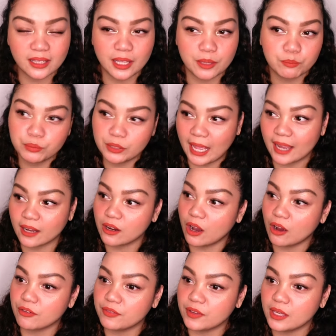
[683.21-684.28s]
like black
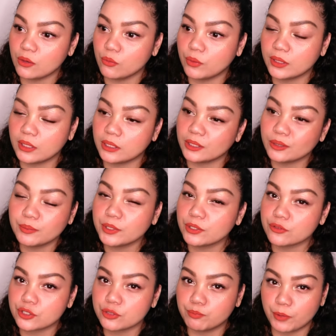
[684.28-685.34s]
coffee with a little bit
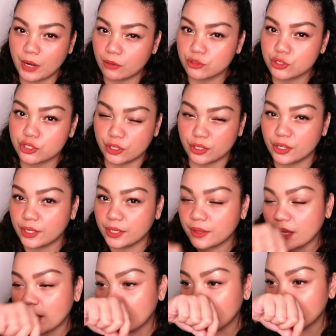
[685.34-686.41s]
of brown sugar in
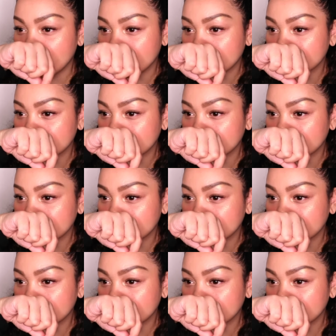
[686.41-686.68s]
there.